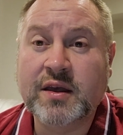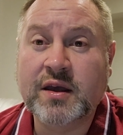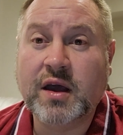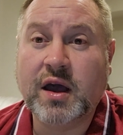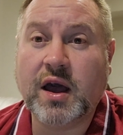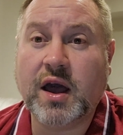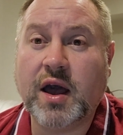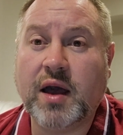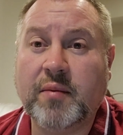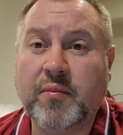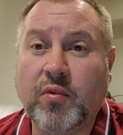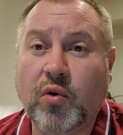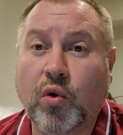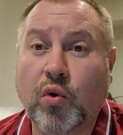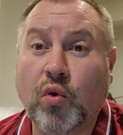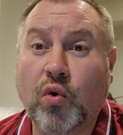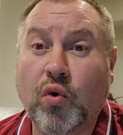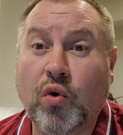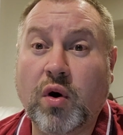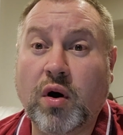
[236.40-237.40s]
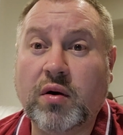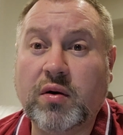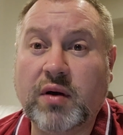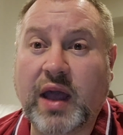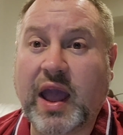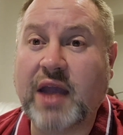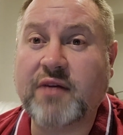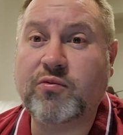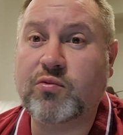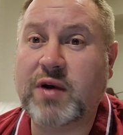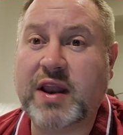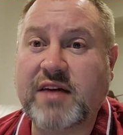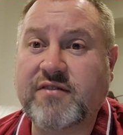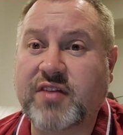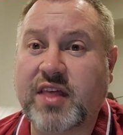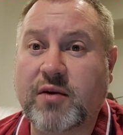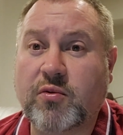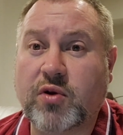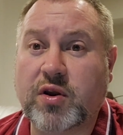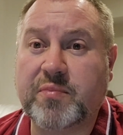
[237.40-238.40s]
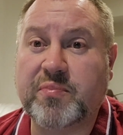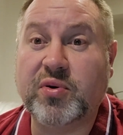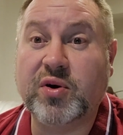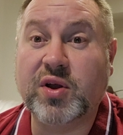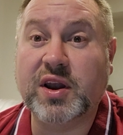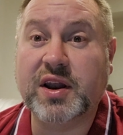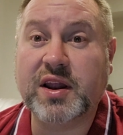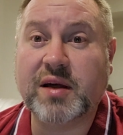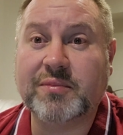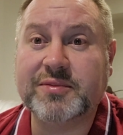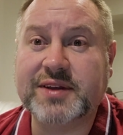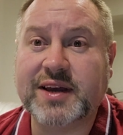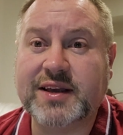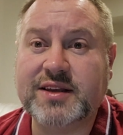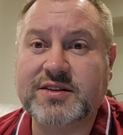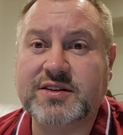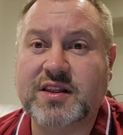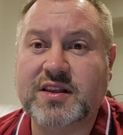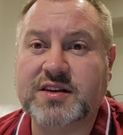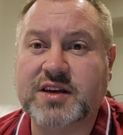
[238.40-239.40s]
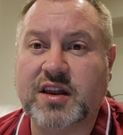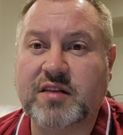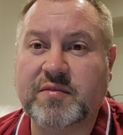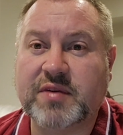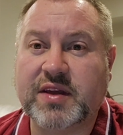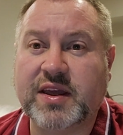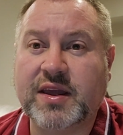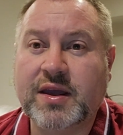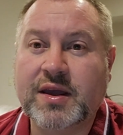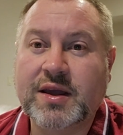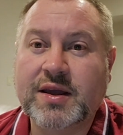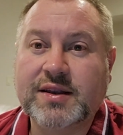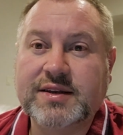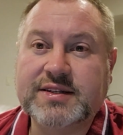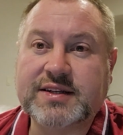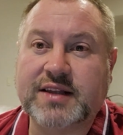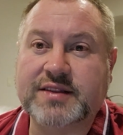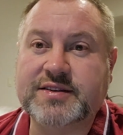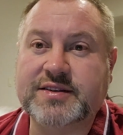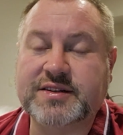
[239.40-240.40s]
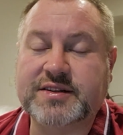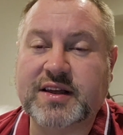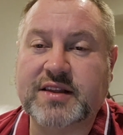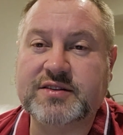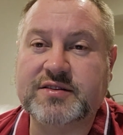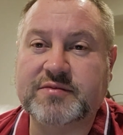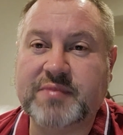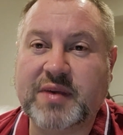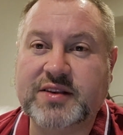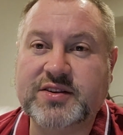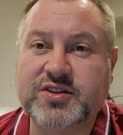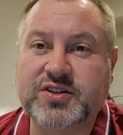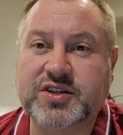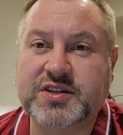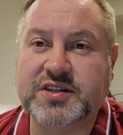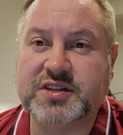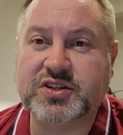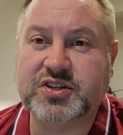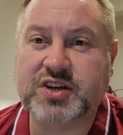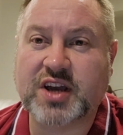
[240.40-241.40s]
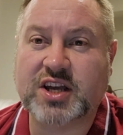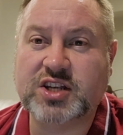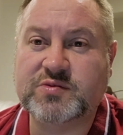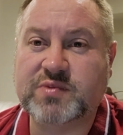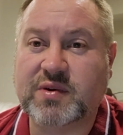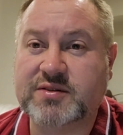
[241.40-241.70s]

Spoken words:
or whenever they want to pull an update, so there's going to be tons and tons of messages exchanged.